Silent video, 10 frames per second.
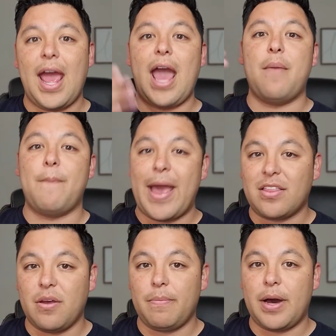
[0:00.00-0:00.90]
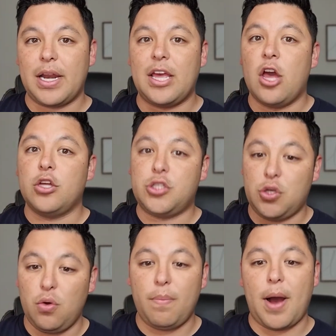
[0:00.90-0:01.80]
and make the money
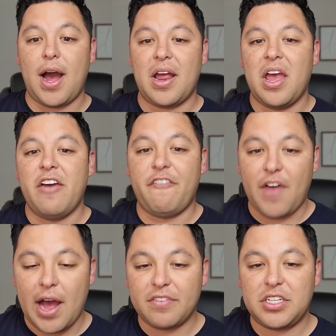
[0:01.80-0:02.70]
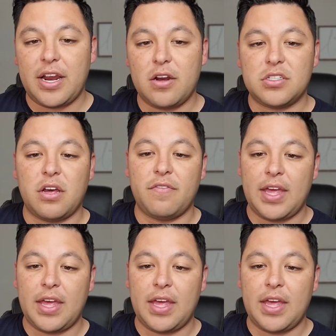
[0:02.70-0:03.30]
to buy 5 shares of the